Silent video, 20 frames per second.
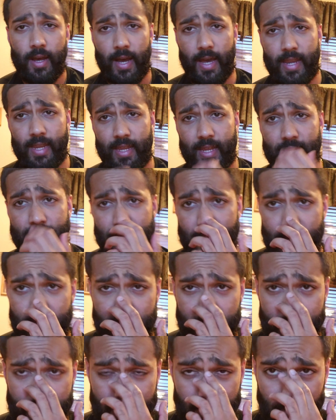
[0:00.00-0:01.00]
I didn't get to get
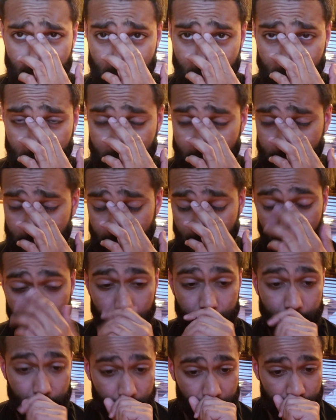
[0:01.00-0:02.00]
into
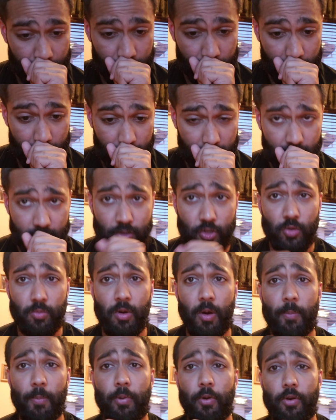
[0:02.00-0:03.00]

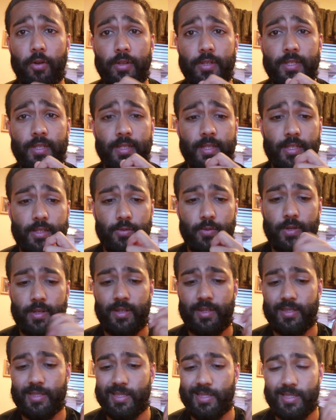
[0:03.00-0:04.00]
sumo pulls this one
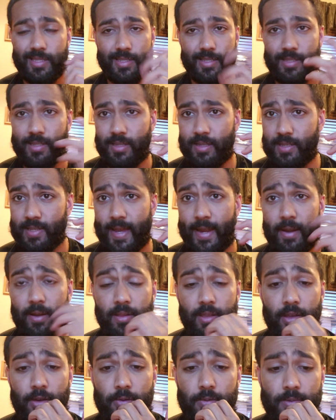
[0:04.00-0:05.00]
because it's just
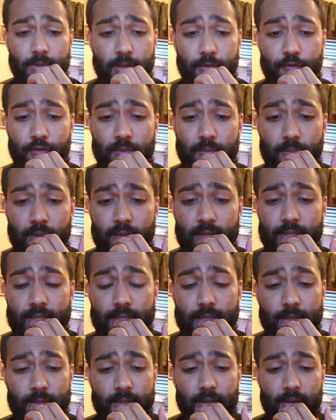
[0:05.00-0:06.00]
entirely own different
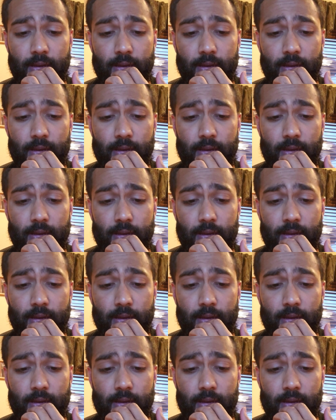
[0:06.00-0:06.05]
beast.